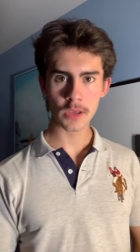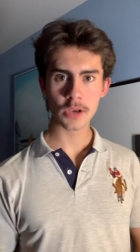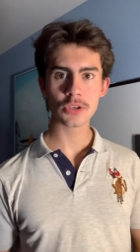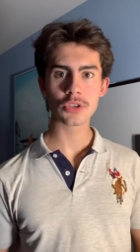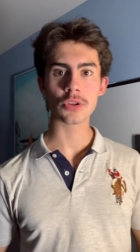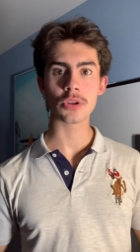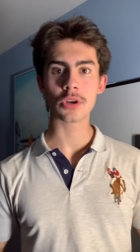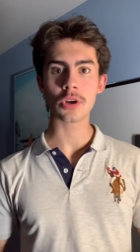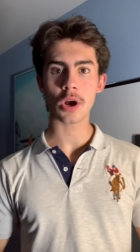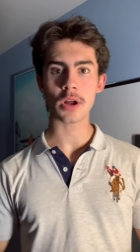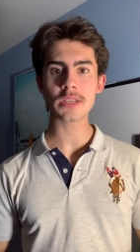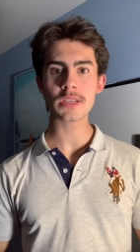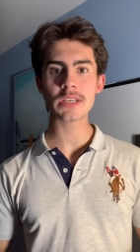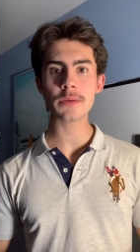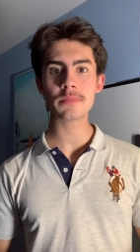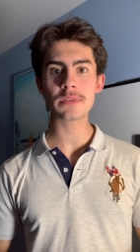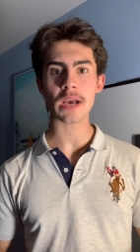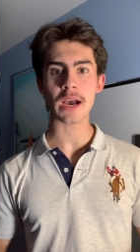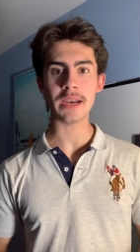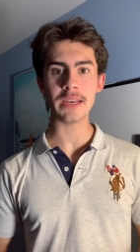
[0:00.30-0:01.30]
So the concepts
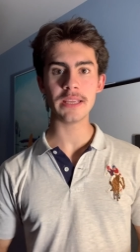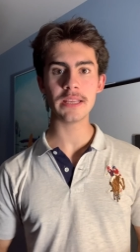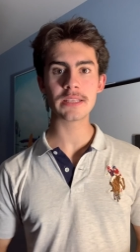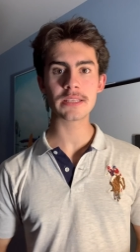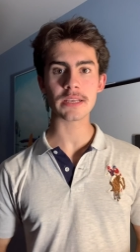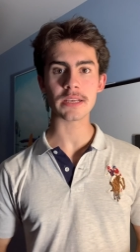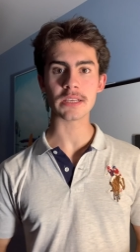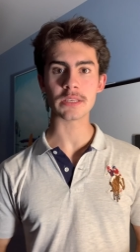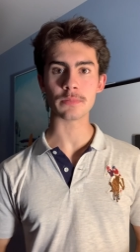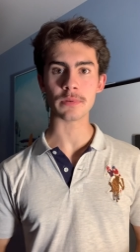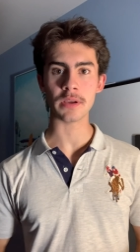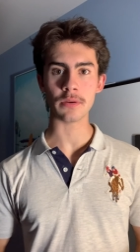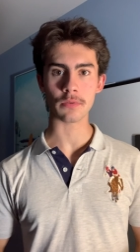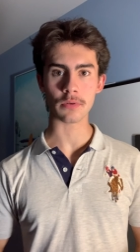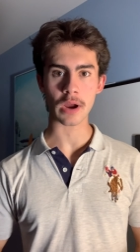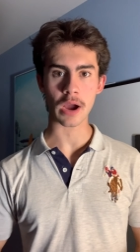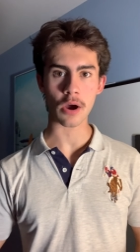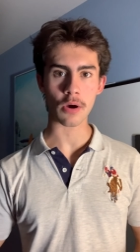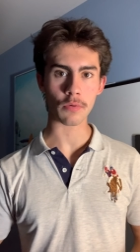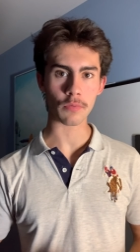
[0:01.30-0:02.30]
I needed to explain were
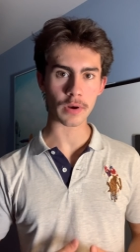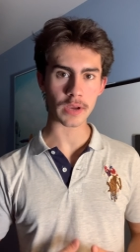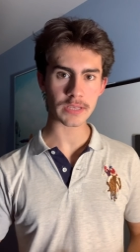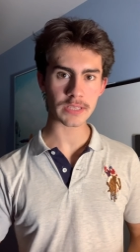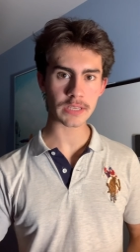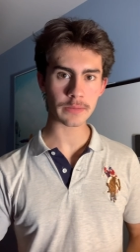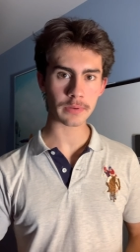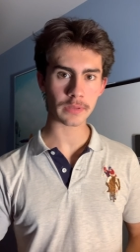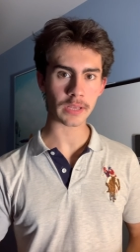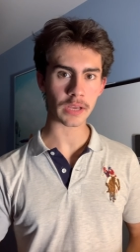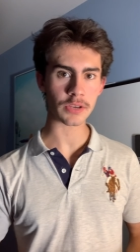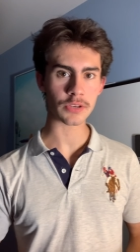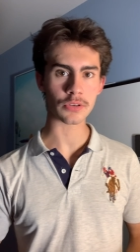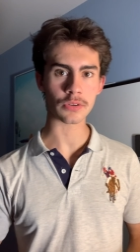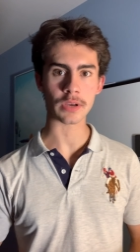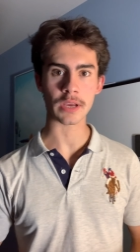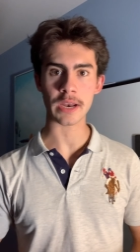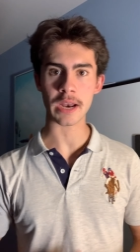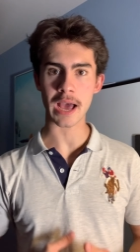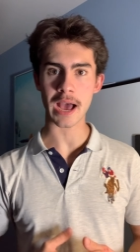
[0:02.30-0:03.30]
how resting potential
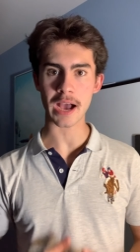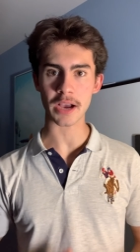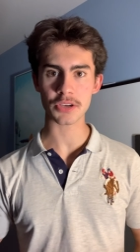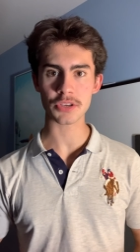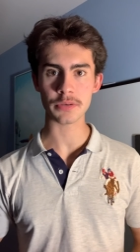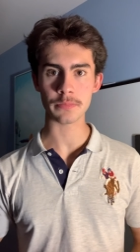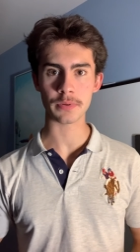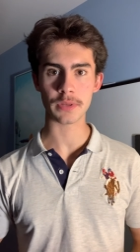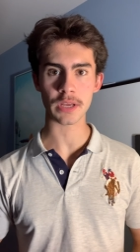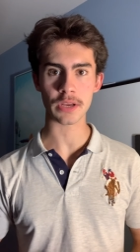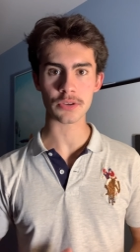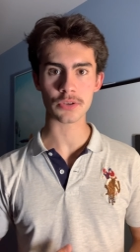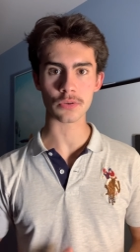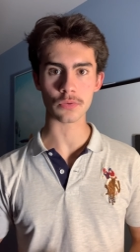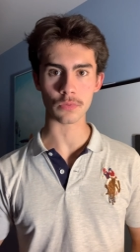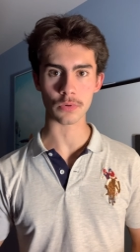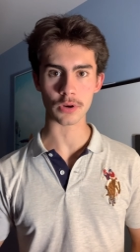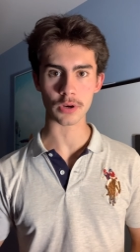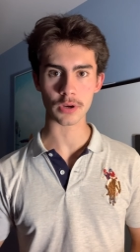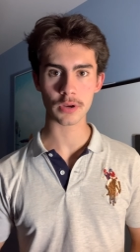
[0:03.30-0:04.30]
and action potential
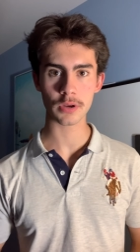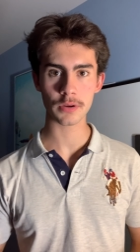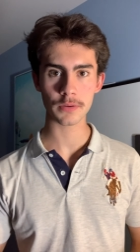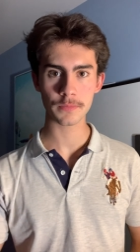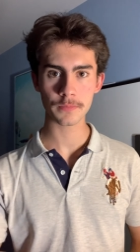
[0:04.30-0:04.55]
work.